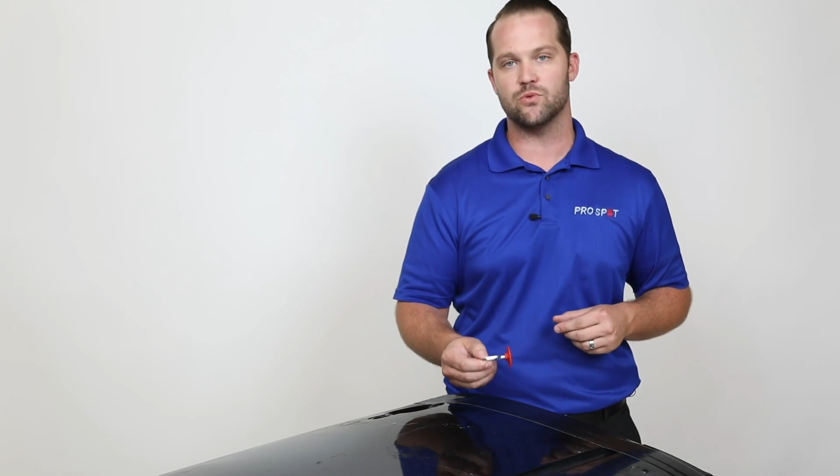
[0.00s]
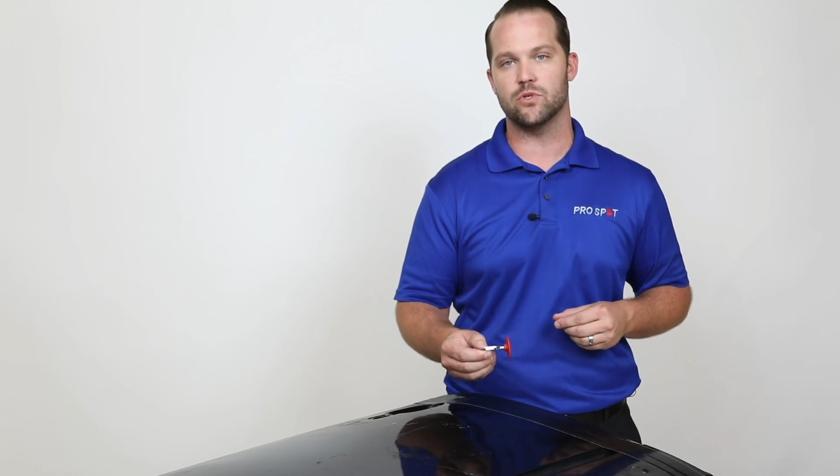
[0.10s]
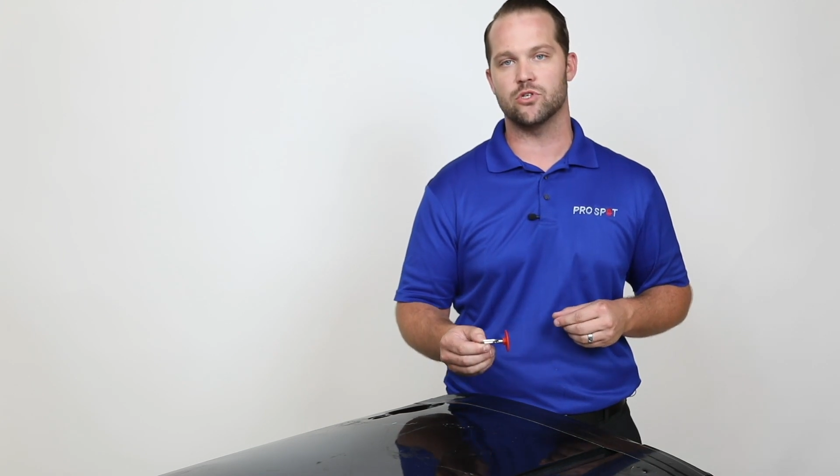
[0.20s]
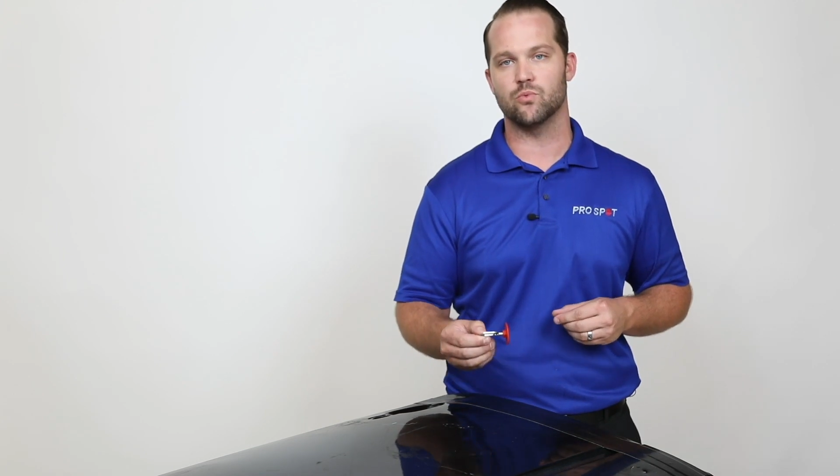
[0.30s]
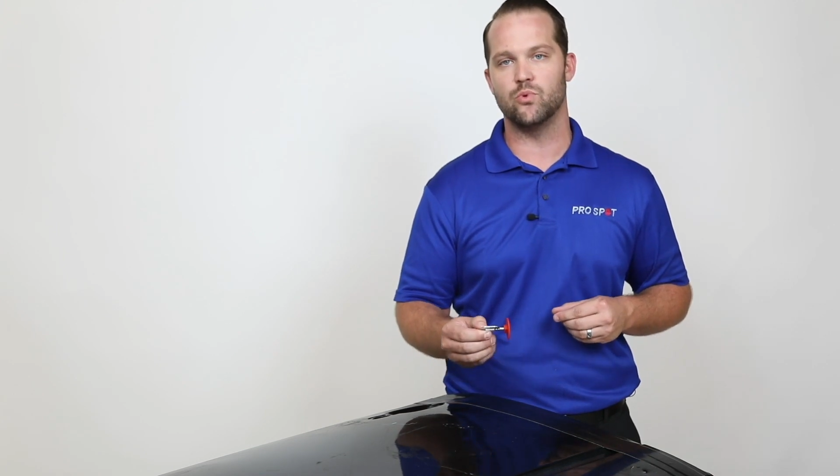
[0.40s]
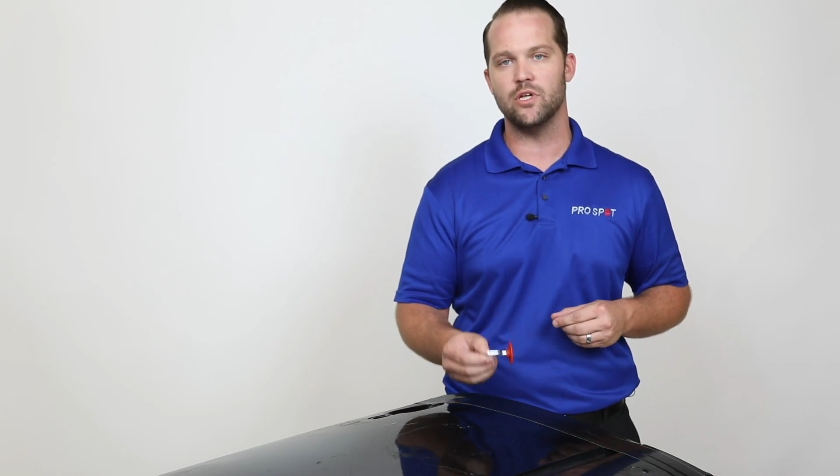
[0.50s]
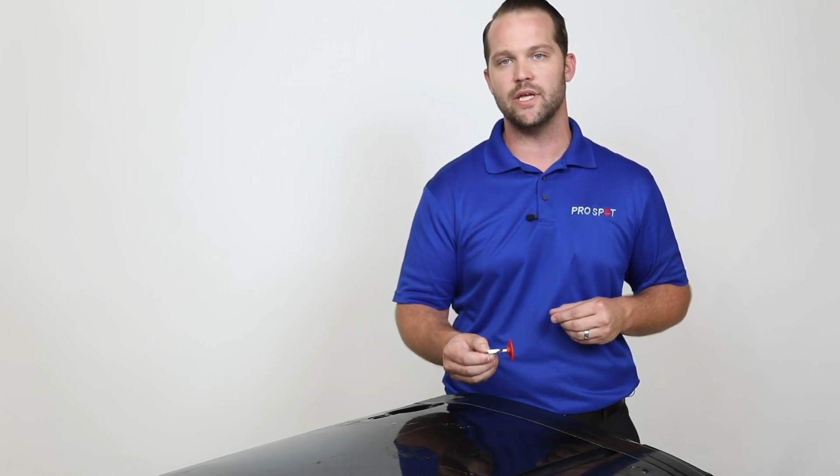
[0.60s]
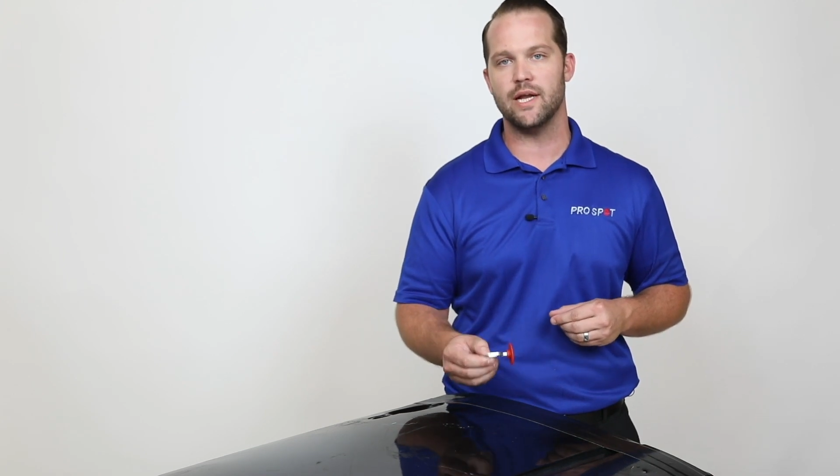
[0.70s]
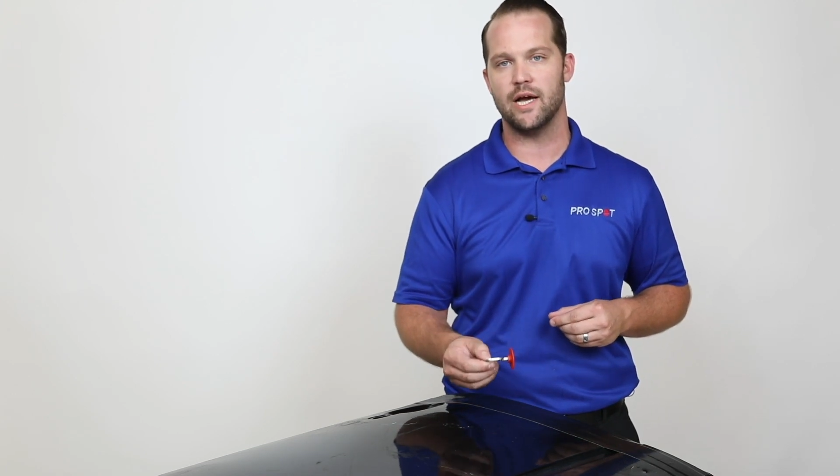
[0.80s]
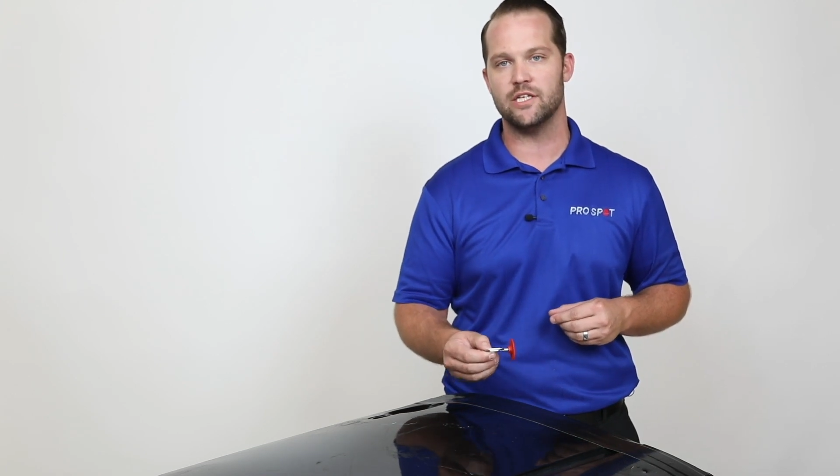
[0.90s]
which are really
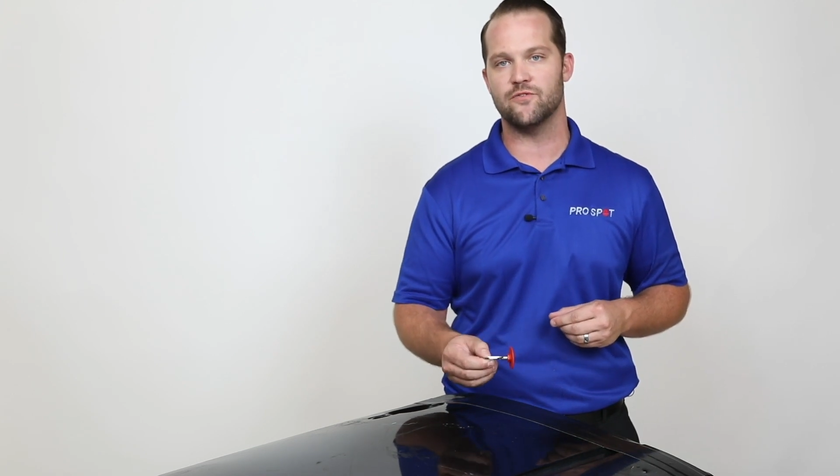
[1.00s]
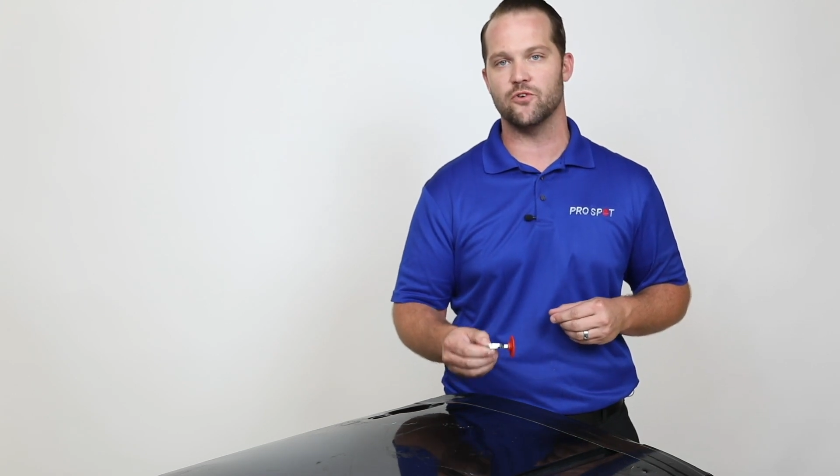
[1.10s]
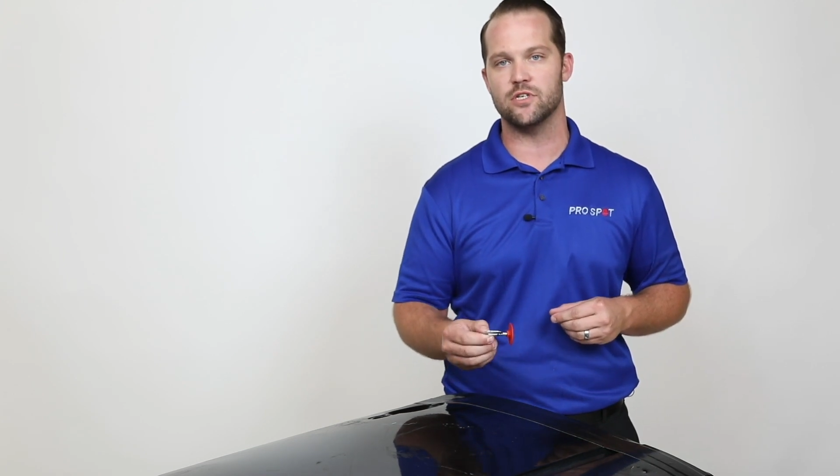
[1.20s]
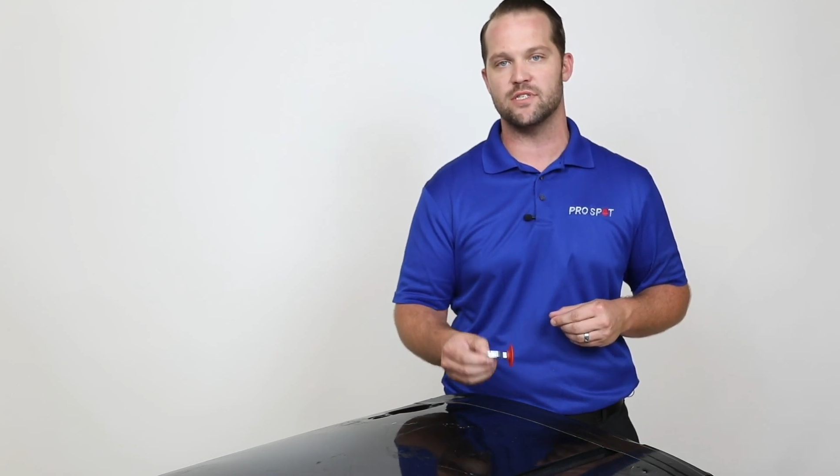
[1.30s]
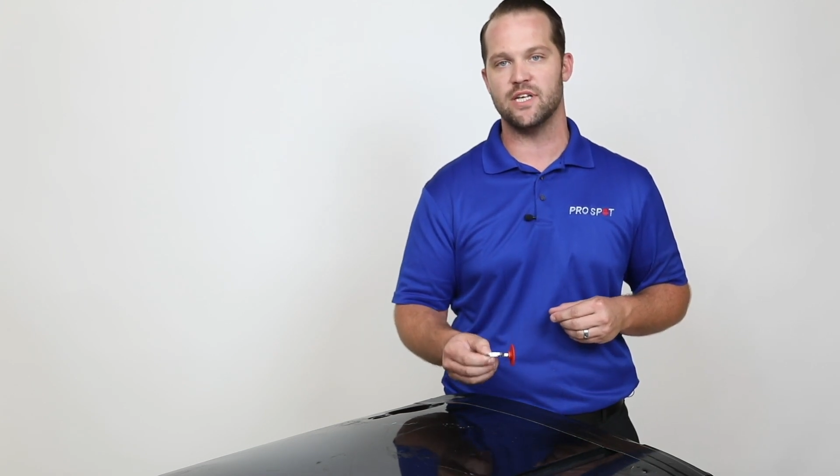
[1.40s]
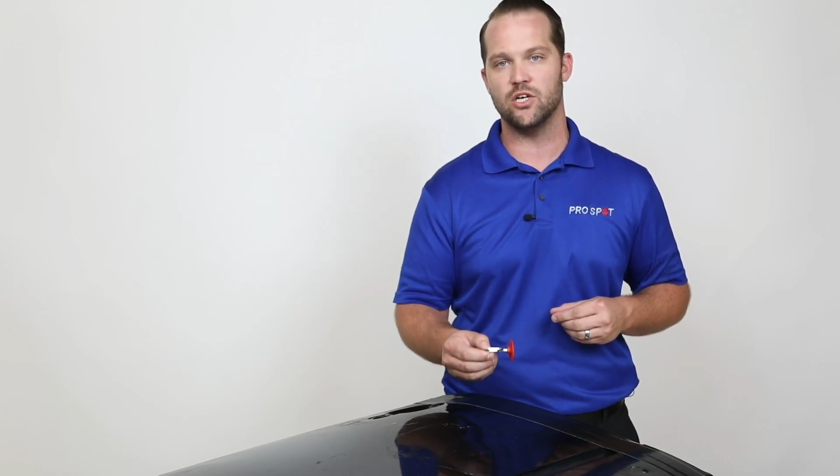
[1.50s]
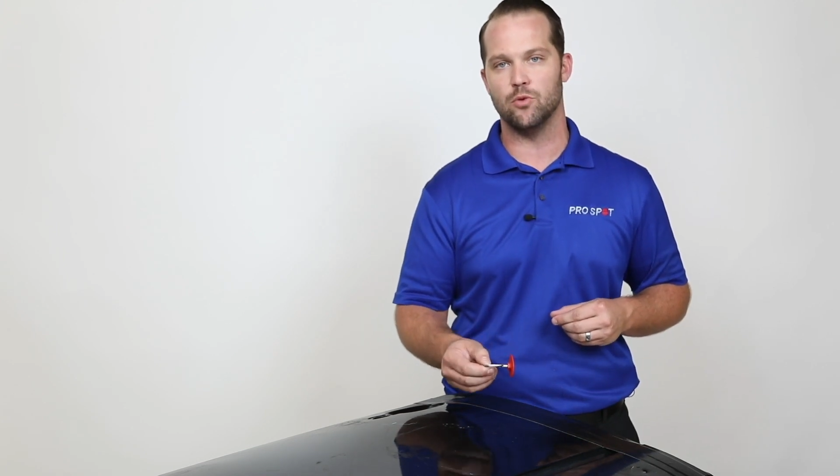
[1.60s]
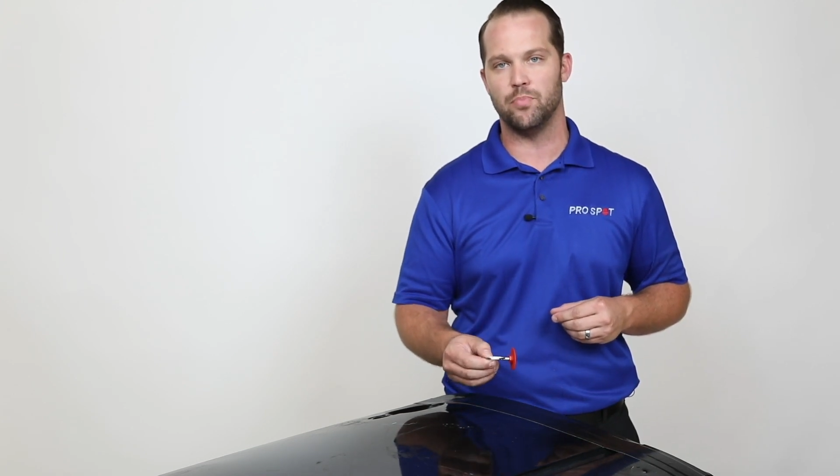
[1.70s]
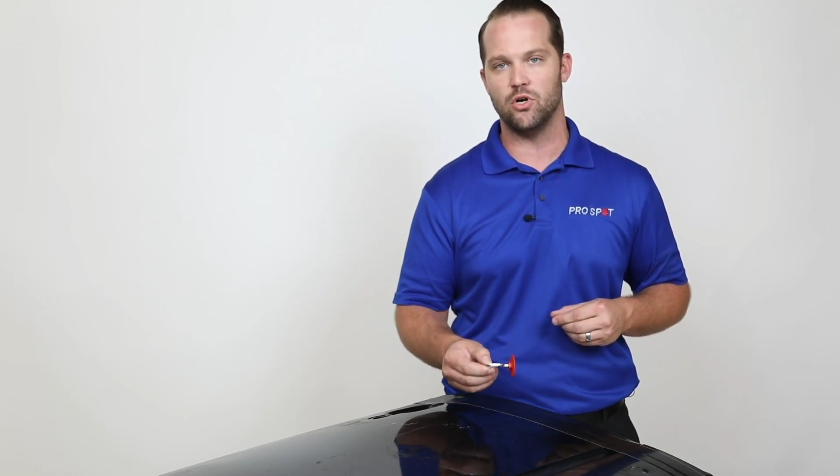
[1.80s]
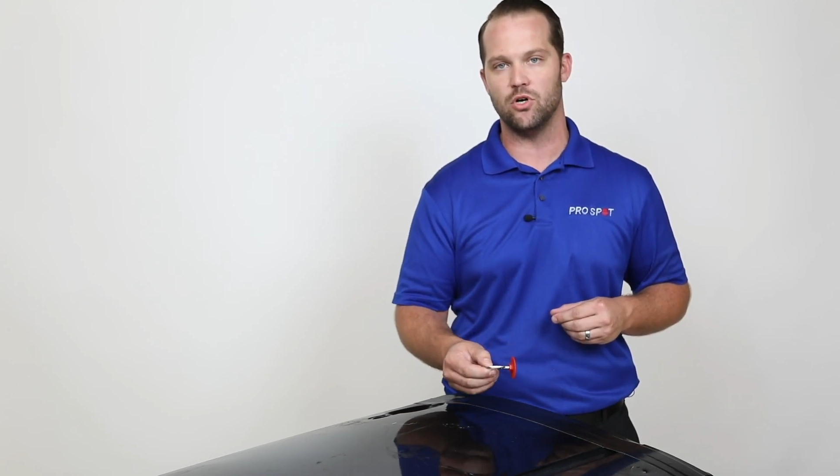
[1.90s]
nice for a single
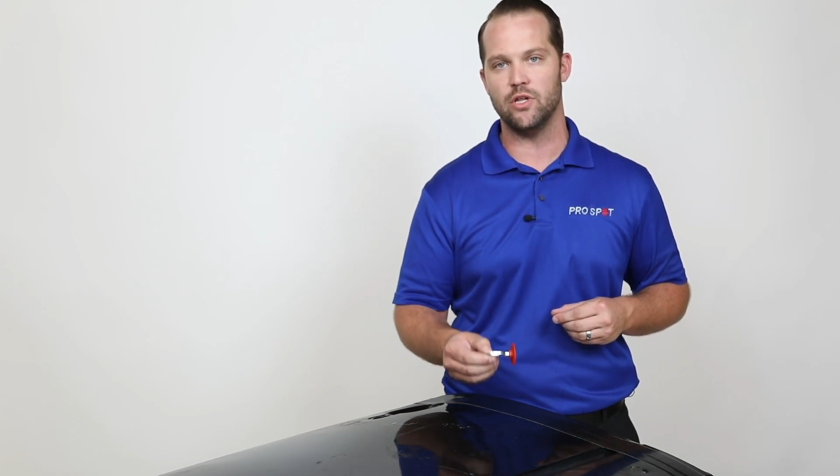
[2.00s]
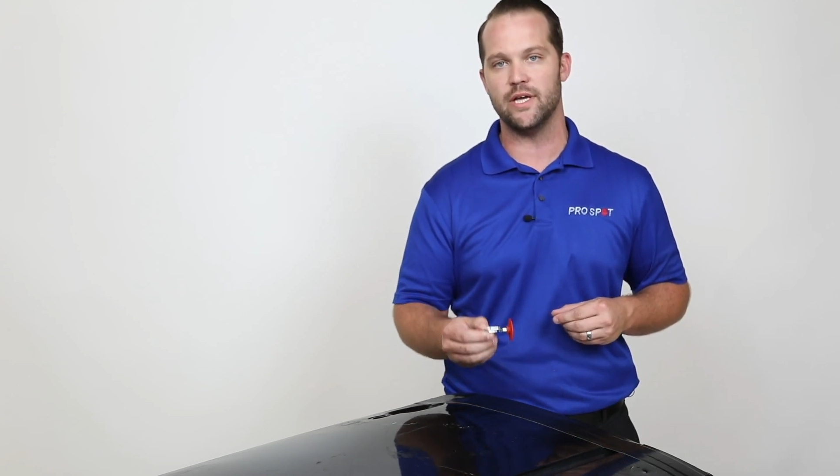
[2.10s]
pull